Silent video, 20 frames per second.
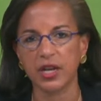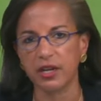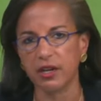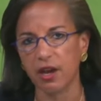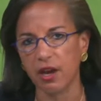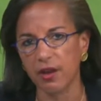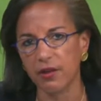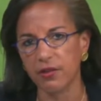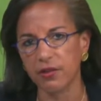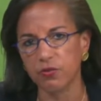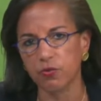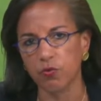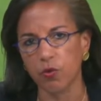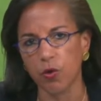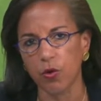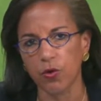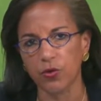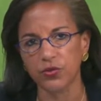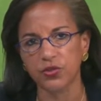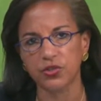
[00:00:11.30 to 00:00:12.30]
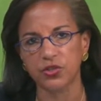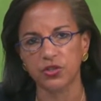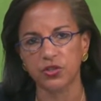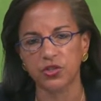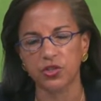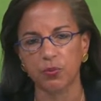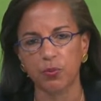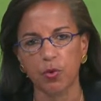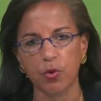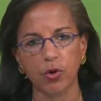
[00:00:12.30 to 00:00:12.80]
and other roles
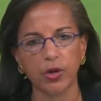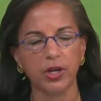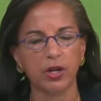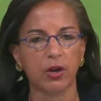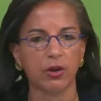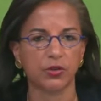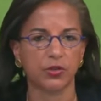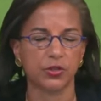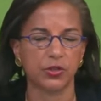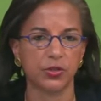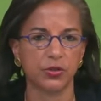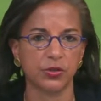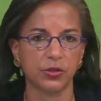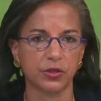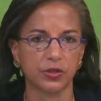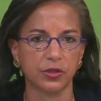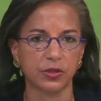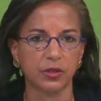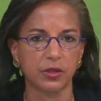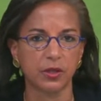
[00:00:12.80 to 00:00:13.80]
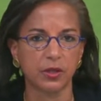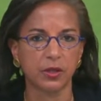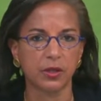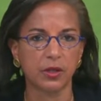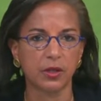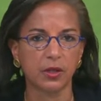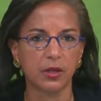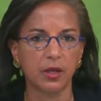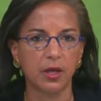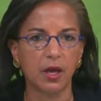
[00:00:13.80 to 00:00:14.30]
supporting our students.
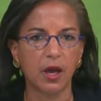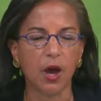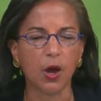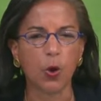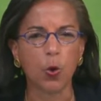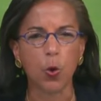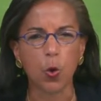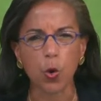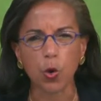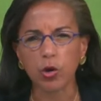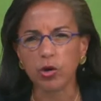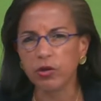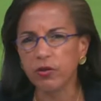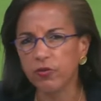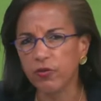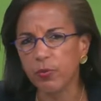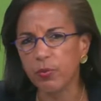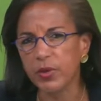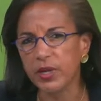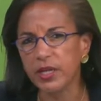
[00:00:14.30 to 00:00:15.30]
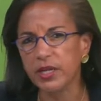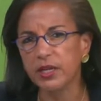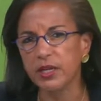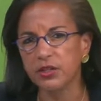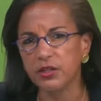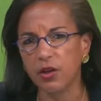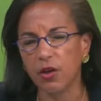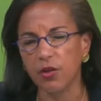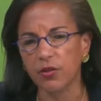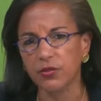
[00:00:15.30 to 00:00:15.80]
A quarter of a million
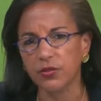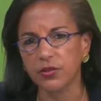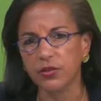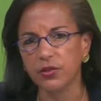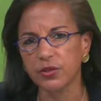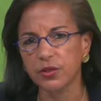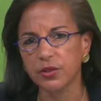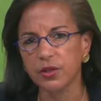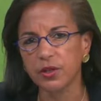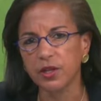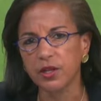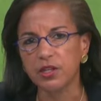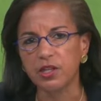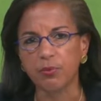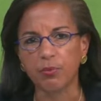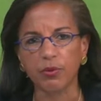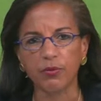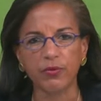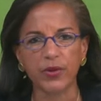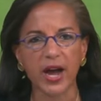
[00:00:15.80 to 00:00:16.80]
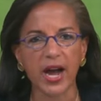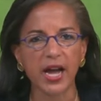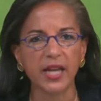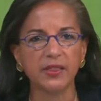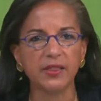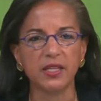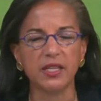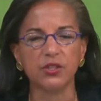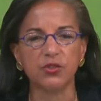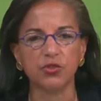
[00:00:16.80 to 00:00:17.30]
adults to
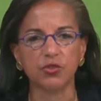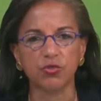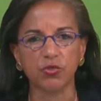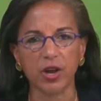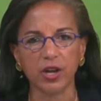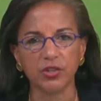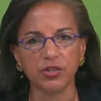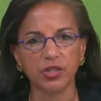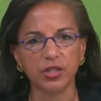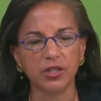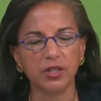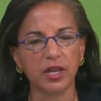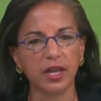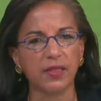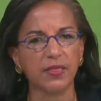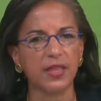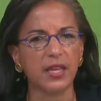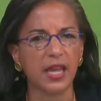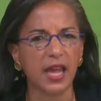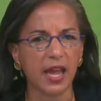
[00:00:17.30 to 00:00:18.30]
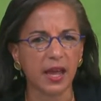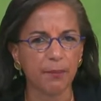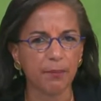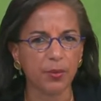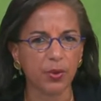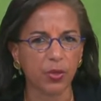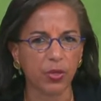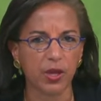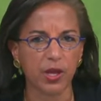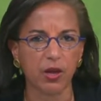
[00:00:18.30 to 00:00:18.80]
provide the instruction and the
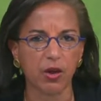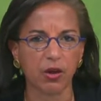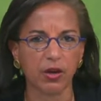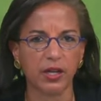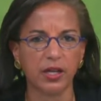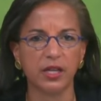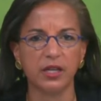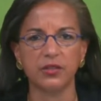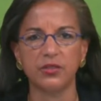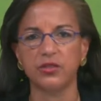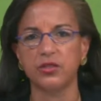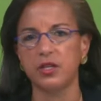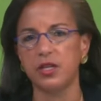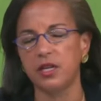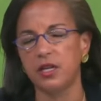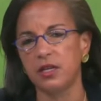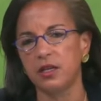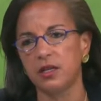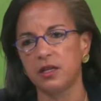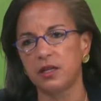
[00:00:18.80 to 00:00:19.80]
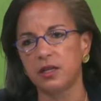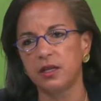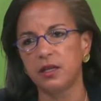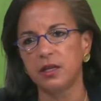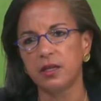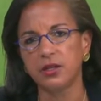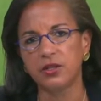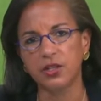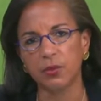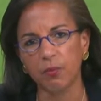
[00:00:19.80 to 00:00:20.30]
empathy our kids need
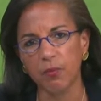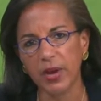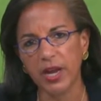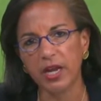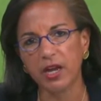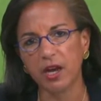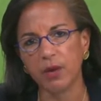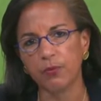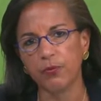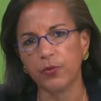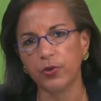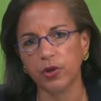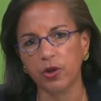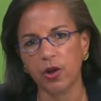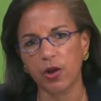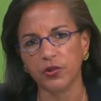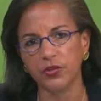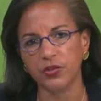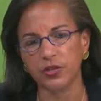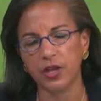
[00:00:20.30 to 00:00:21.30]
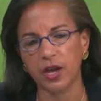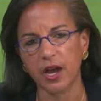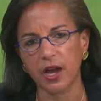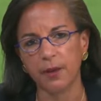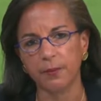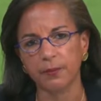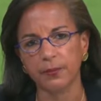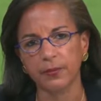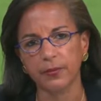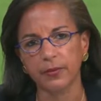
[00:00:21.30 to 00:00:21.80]
to make up for lost time.